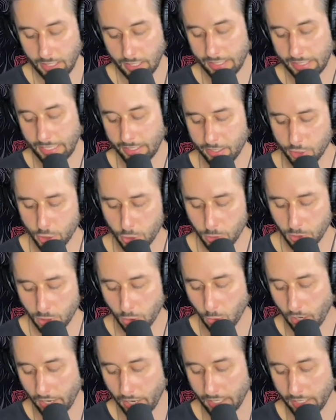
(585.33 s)
Get into a
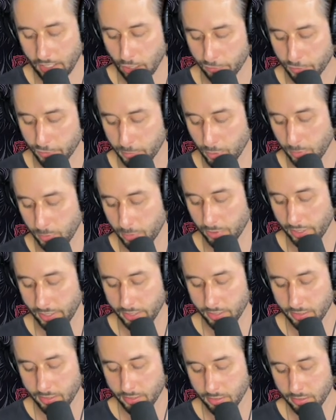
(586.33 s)
quiet, comfortable
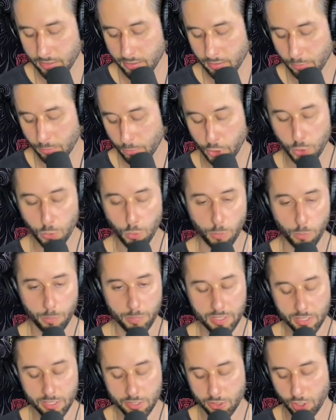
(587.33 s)
place where you won't be
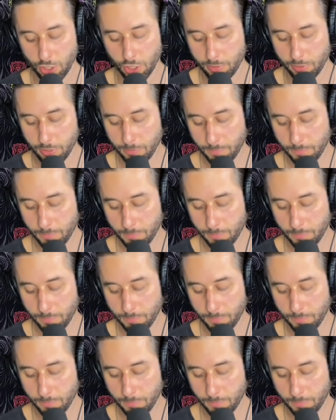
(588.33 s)
disturbed.